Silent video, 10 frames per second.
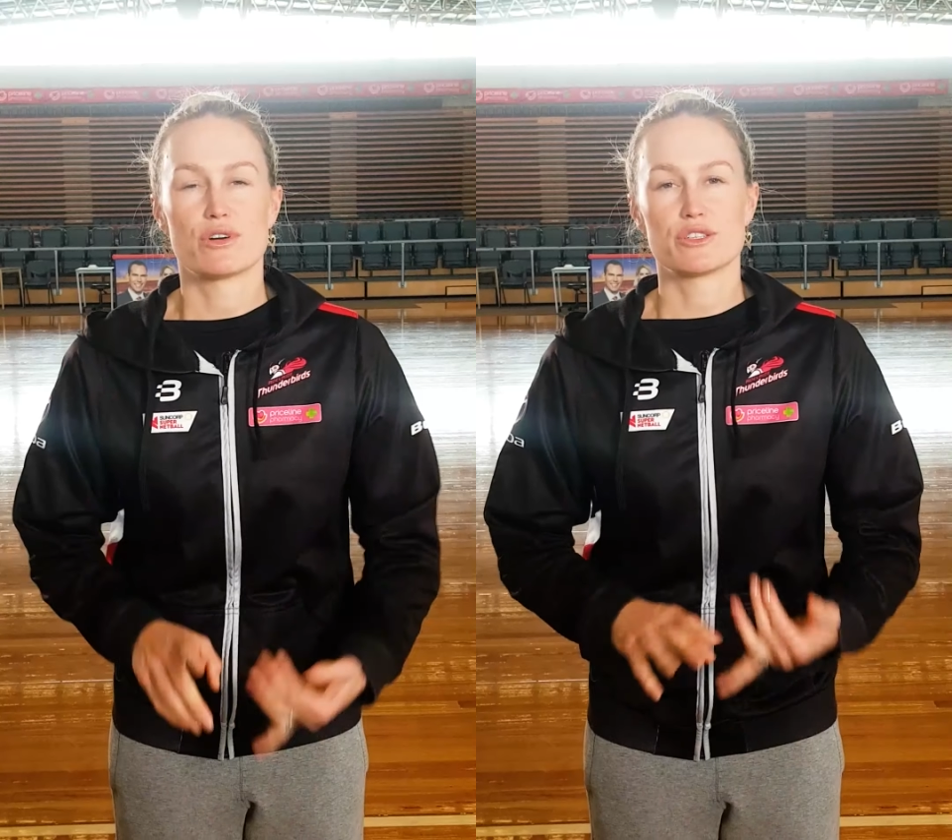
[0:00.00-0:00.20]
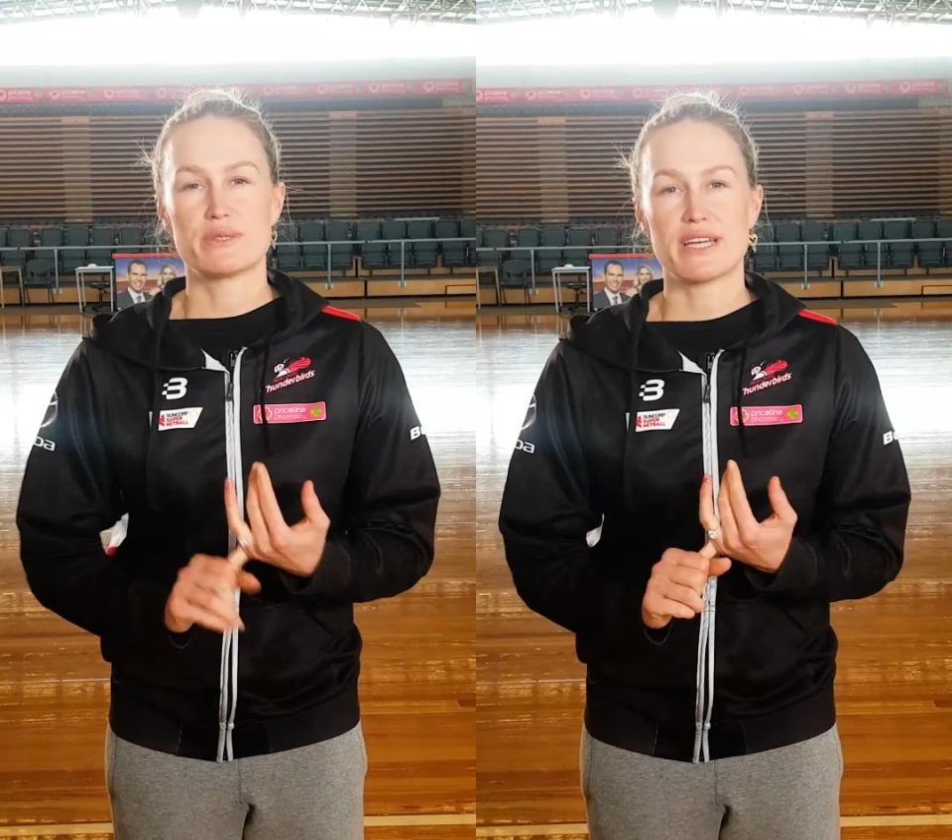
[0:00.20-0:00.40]

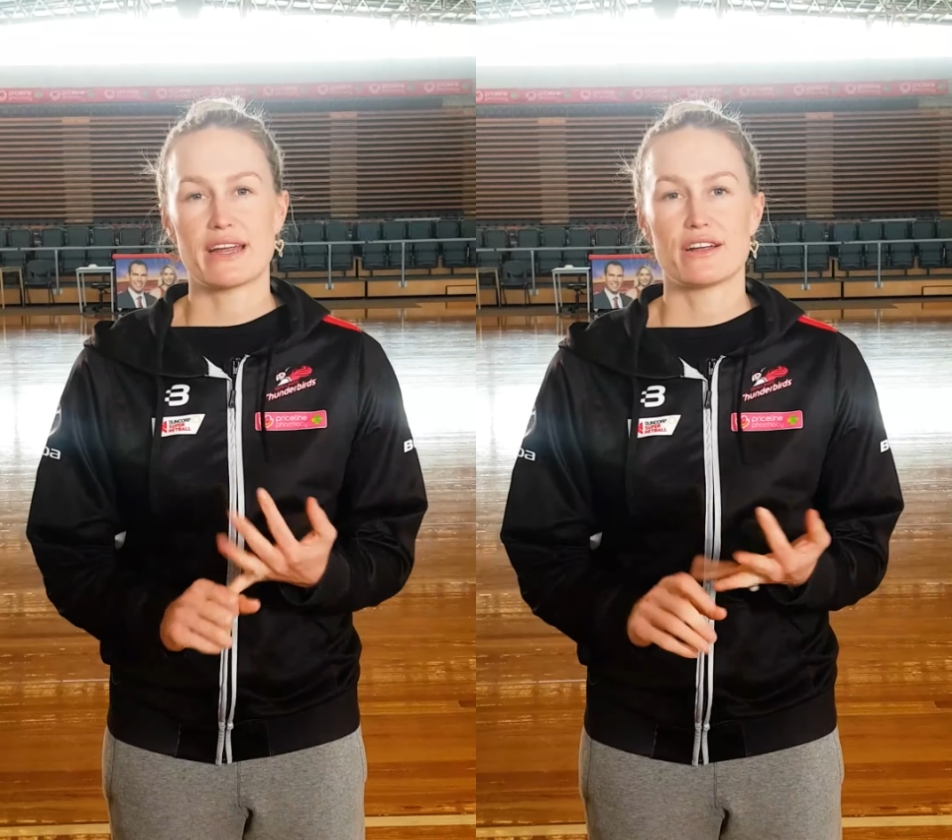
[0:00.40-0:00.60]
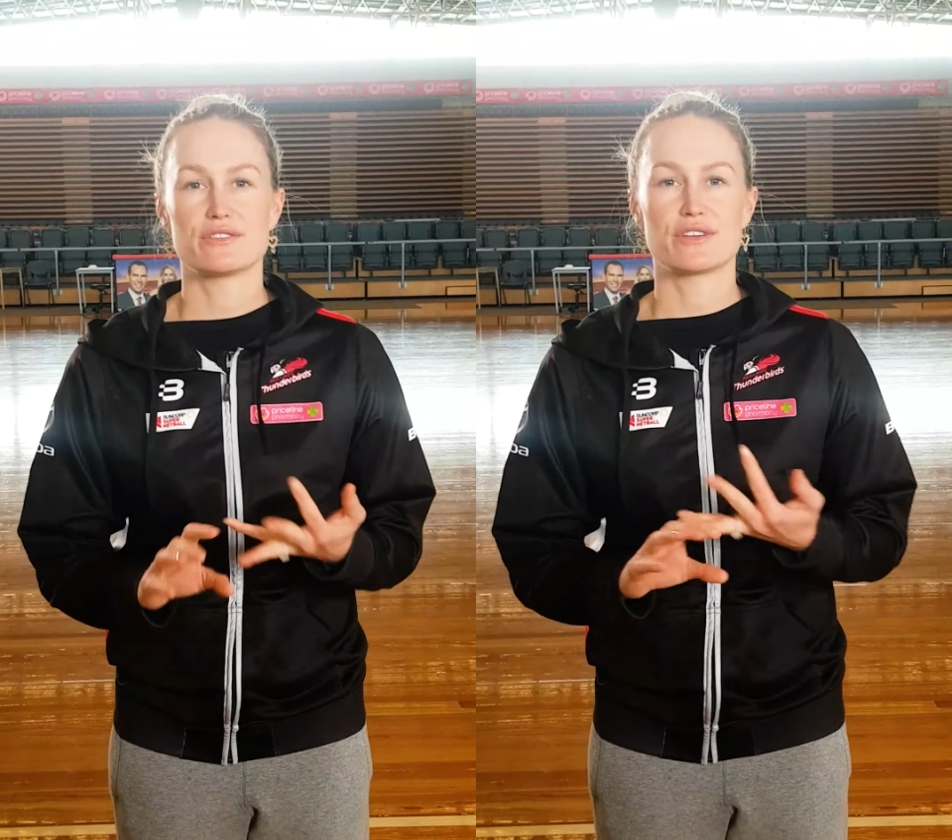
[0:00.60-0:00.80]
Roast
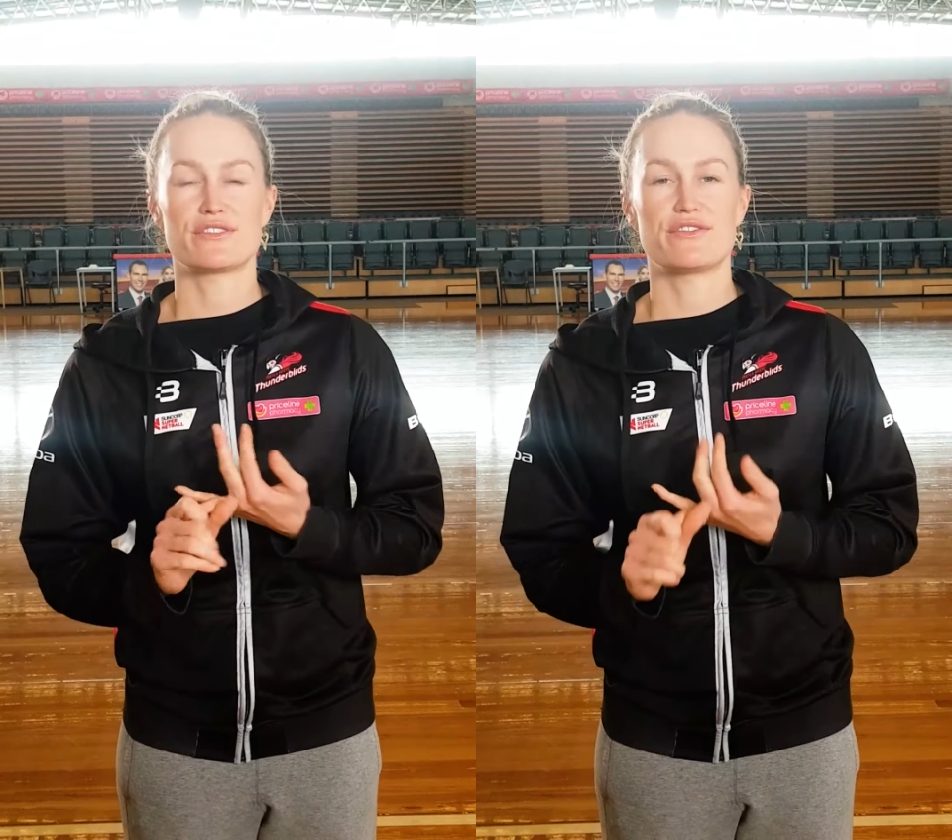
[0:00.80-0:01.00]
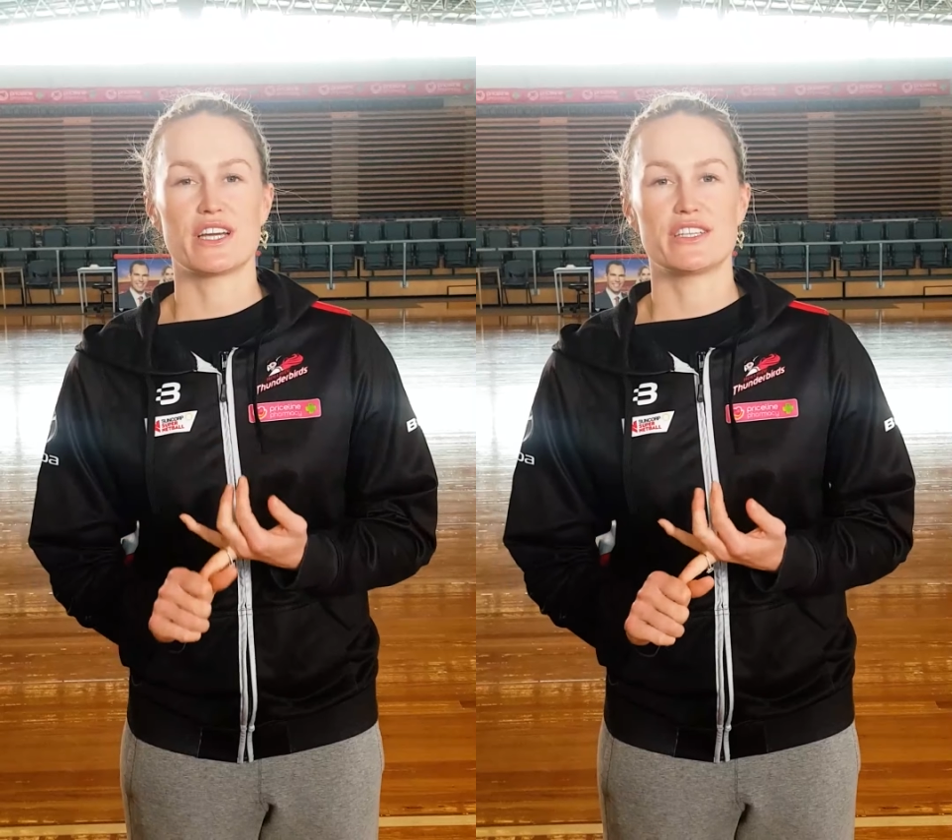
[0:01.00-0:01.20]
potatoes, roast
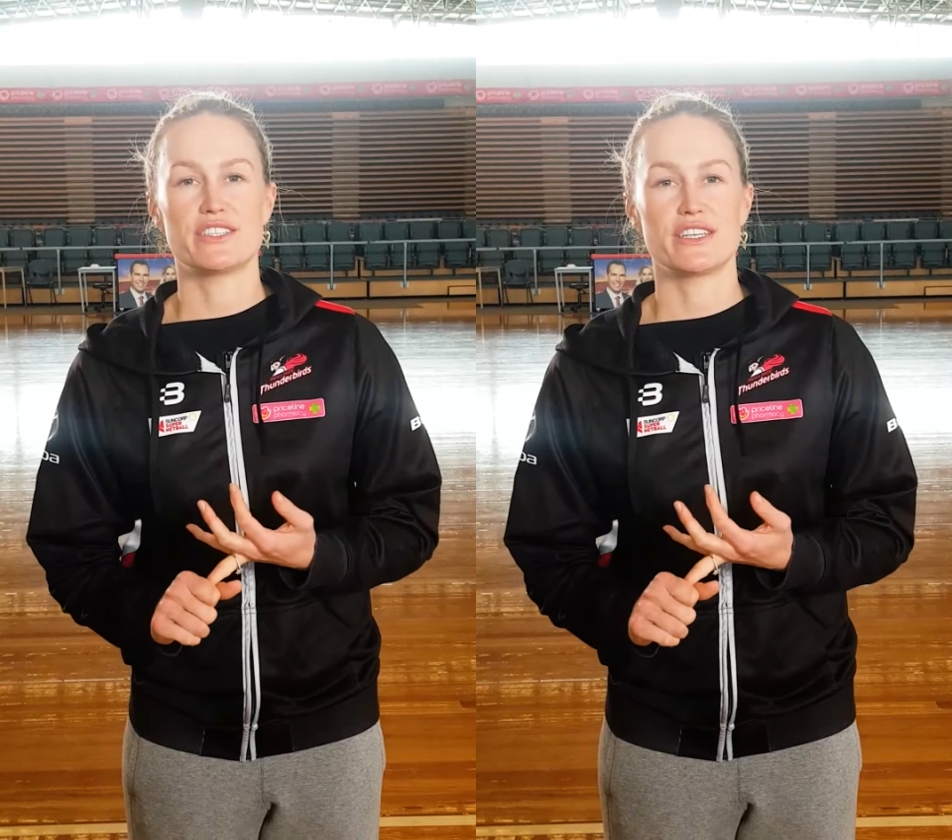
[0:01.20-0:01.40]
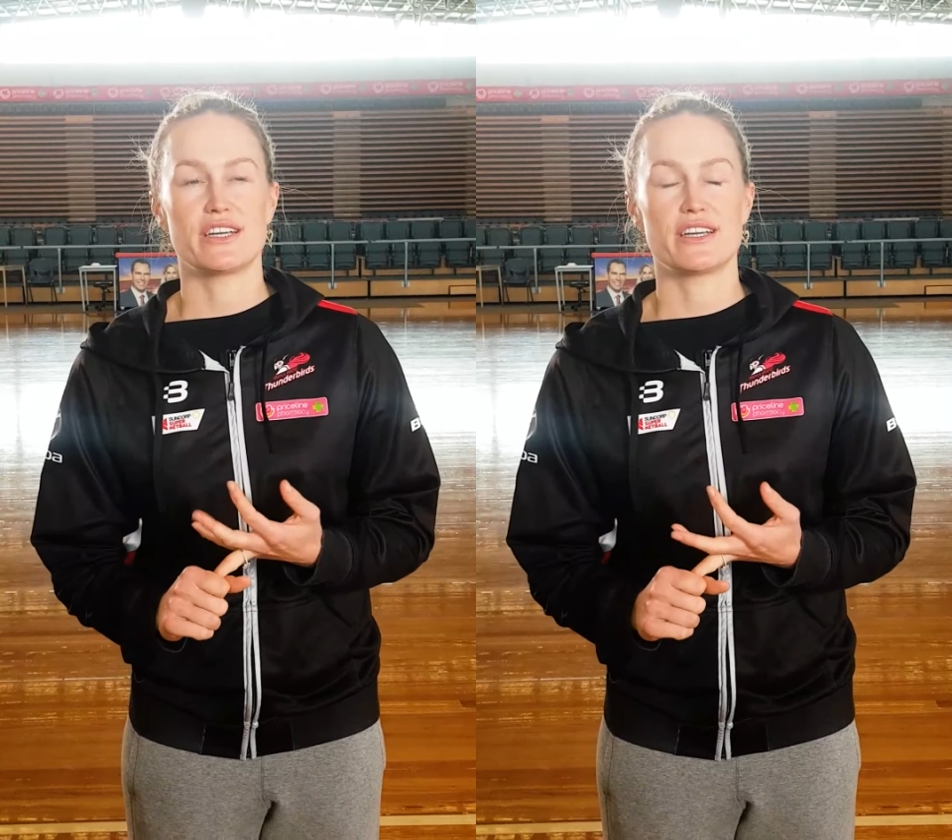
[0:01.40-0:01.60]

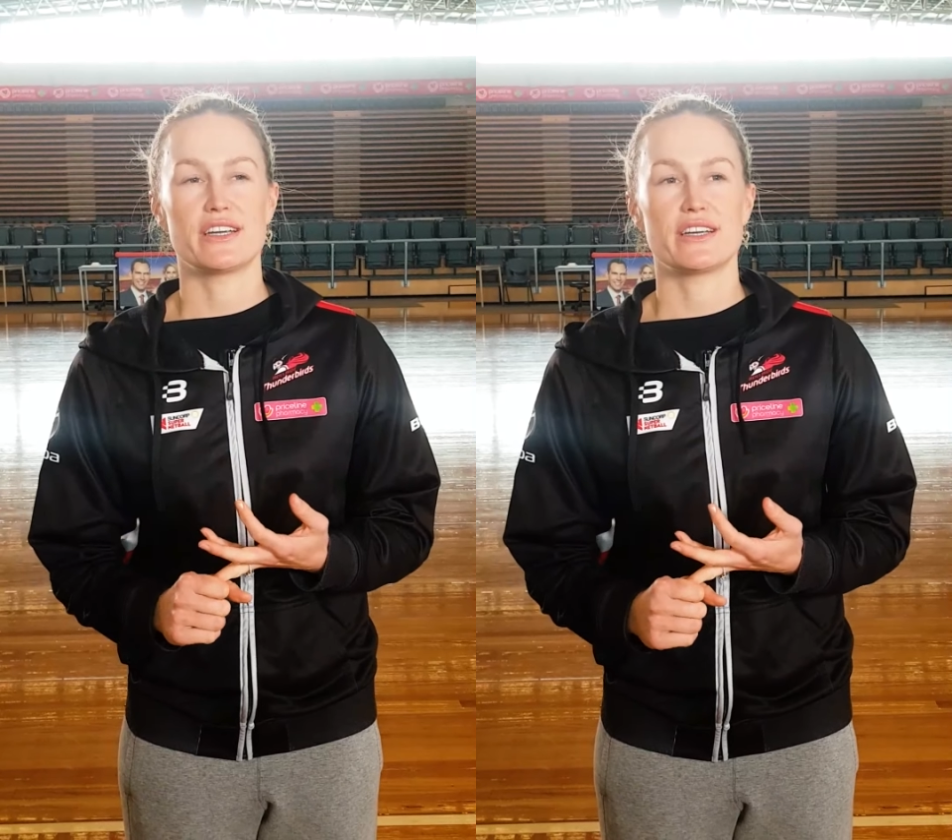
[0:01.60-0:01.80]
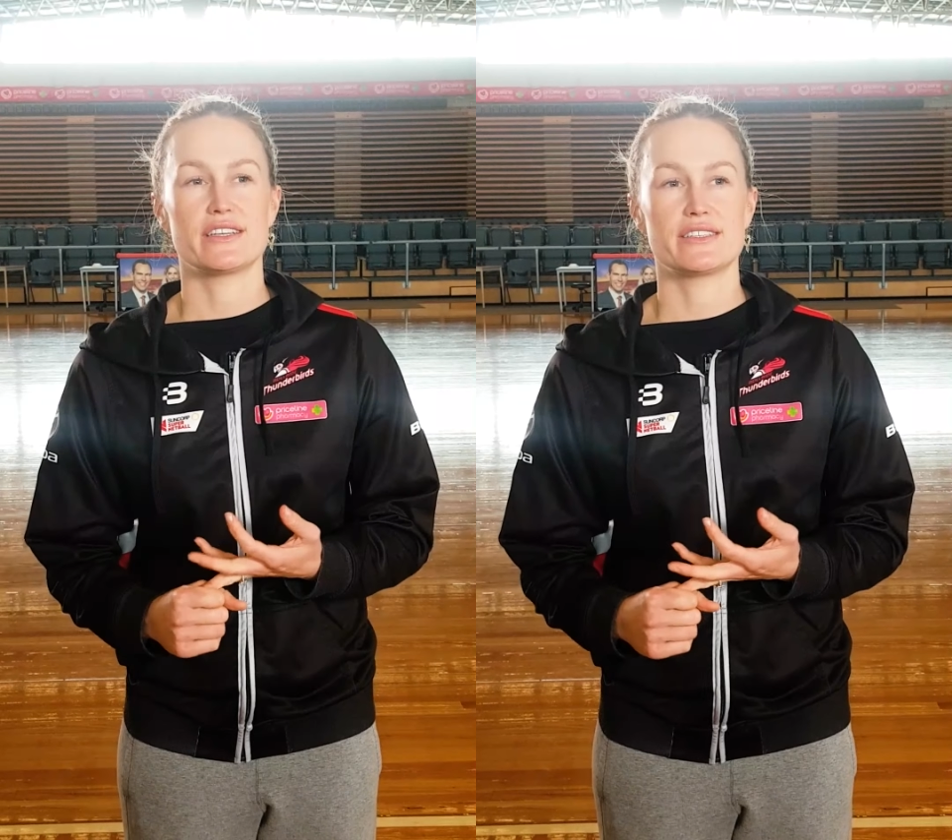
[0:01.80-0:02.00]

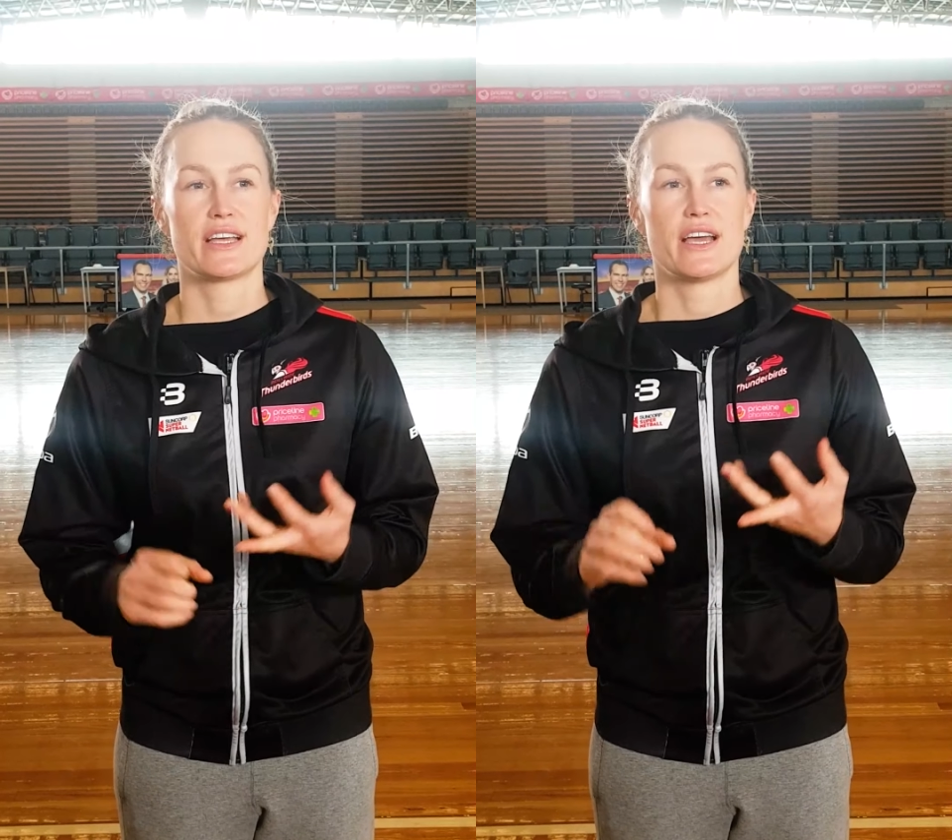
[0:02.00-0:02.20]
veggies,